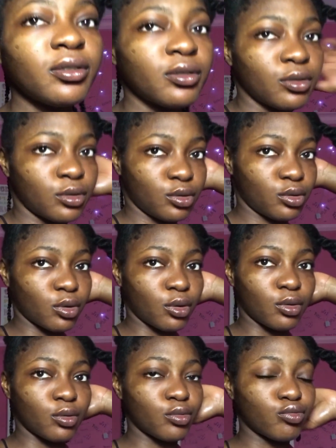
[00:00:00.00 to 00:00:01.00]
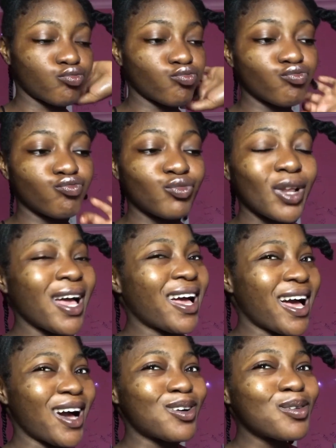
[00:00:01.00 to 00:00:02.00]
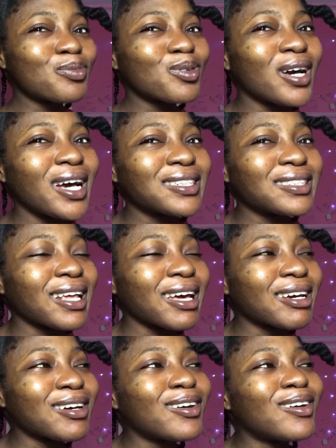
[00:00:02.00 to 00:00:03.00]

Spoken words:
So I hope you guys like